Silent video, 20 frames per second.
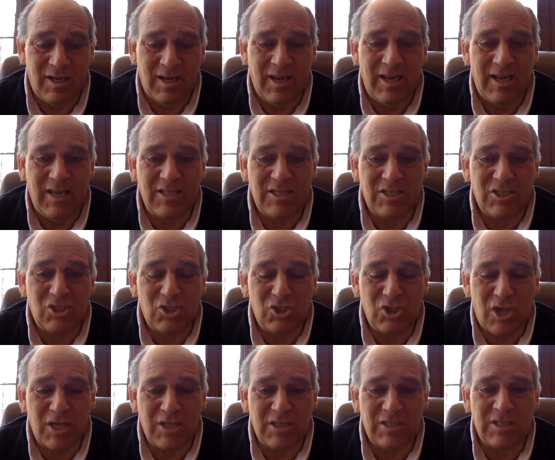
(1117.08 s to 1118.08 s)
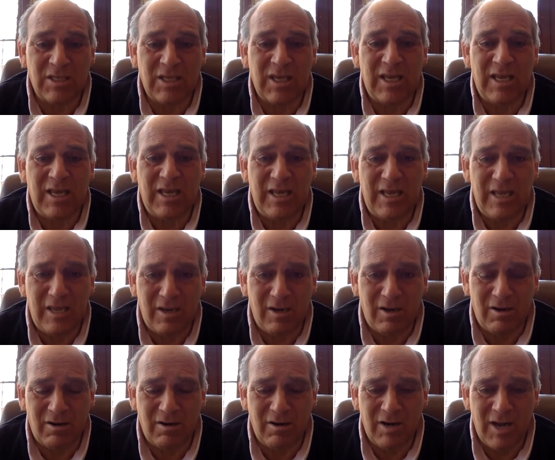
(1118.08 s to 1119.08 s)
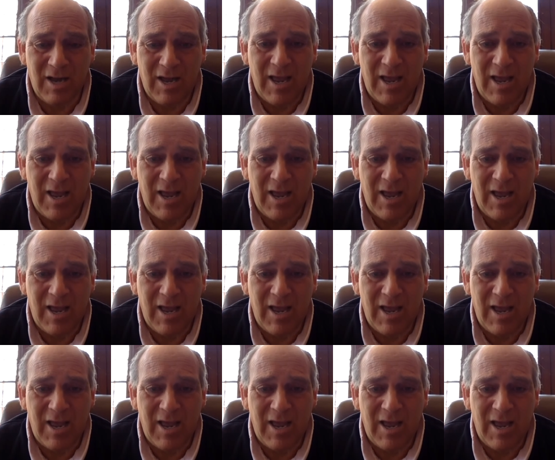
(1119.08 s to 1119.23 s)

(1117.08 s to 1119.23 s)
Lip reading: It's just here